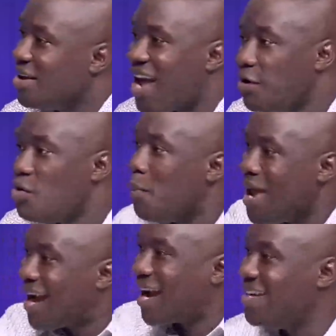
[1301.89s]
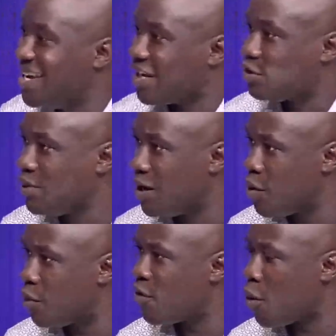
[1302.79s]
and then you will be a kan dey say so bi
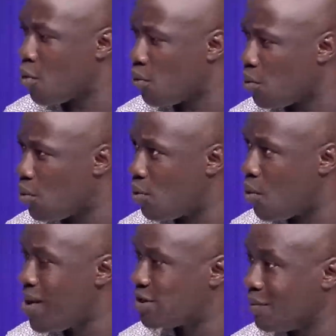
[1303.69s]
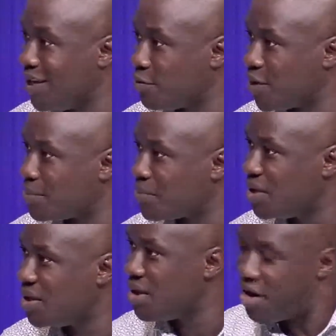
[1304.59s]
obi aso be din kudim
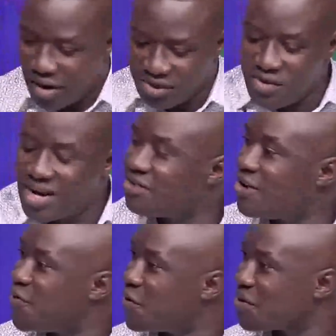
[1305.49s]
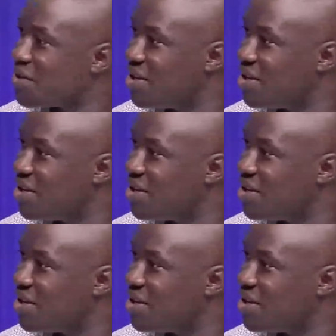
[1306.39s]
until you get to the field.